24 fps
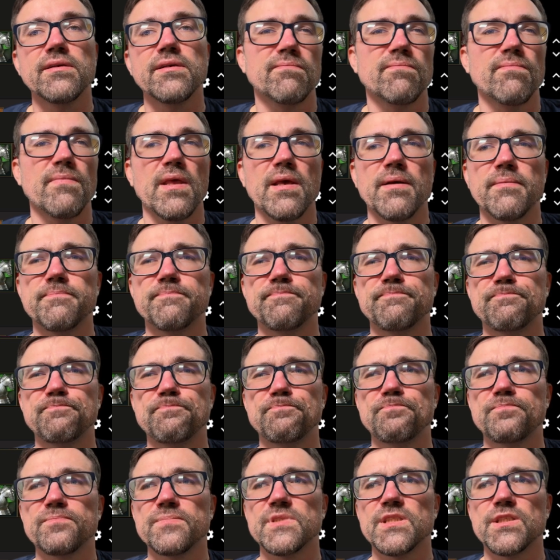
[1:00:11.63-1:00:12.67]
Yeah.
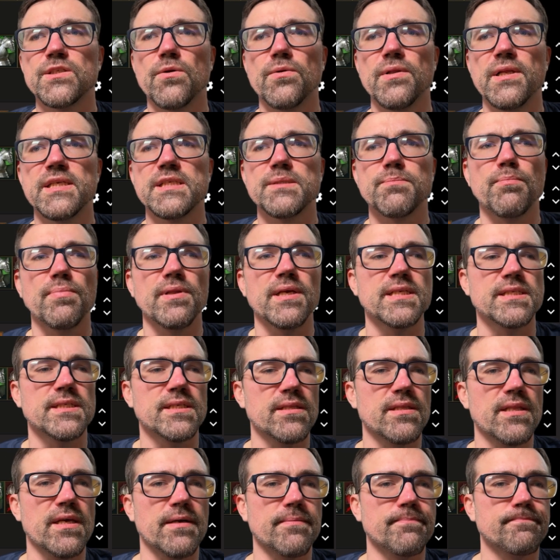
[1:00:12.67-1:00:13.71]
So let's place it
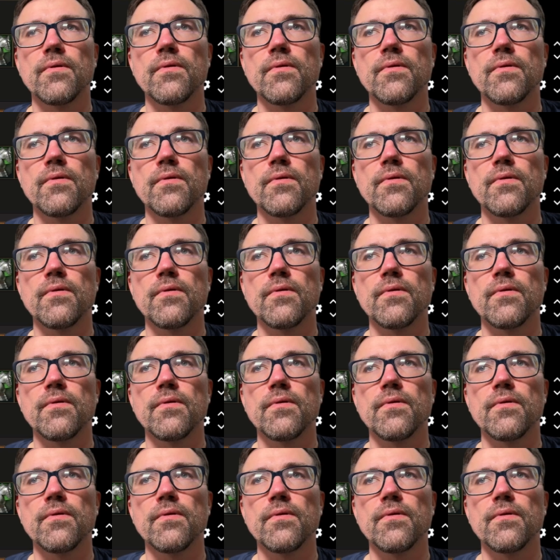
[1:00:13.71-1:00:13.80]
there.